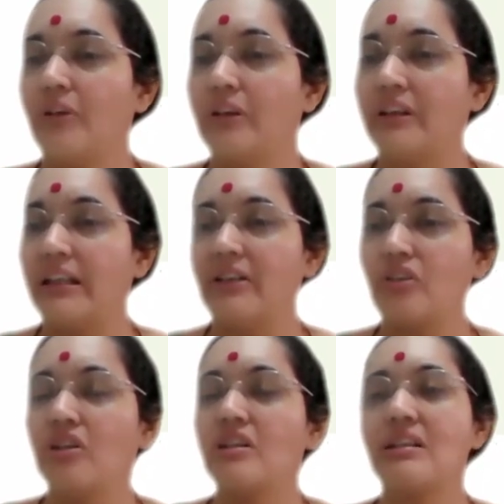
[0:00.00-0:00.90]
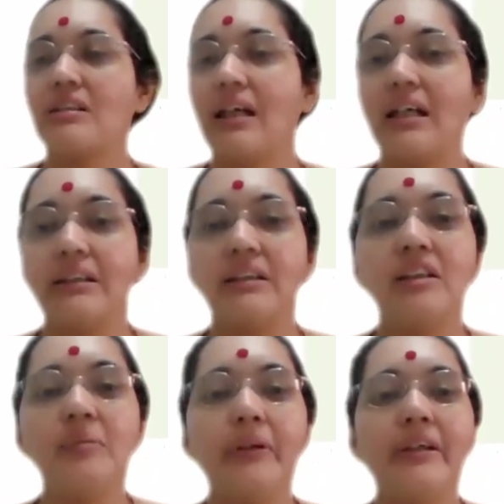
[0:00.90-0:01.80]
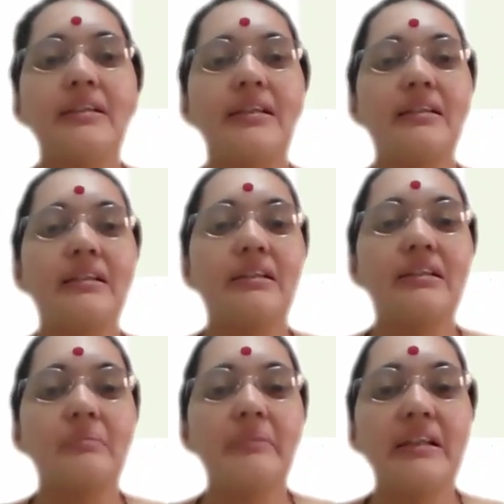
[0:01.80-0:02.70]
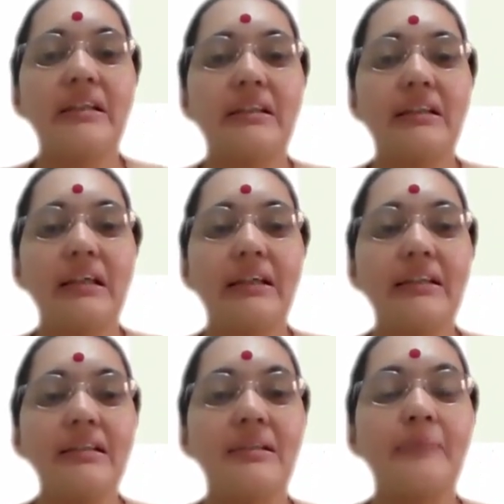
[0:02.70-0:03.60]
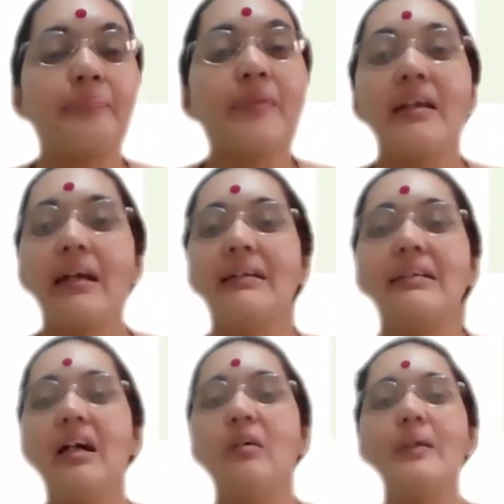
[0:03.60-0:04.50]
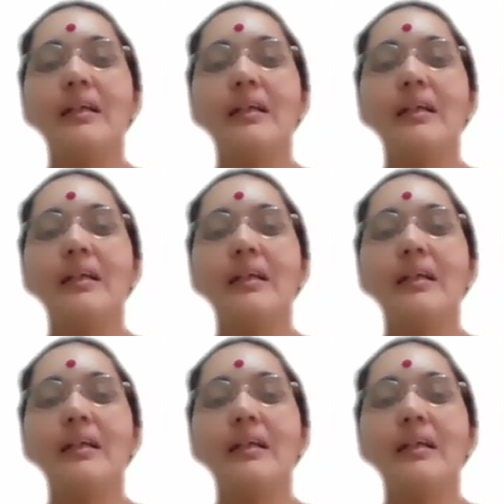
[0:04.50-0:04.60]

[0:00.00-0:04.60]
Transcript: four directions, the cardinal points and the intermediate line. And now